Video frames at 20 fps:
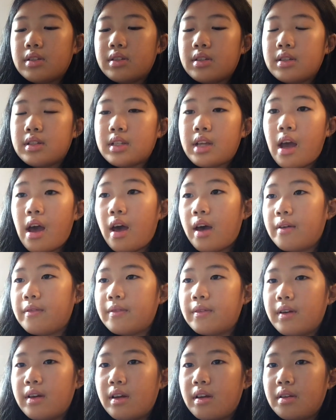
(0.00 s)
just have
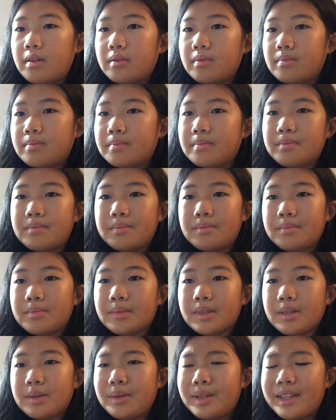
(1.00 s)
fun
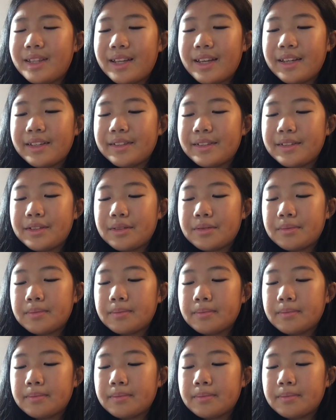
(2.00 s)
with it.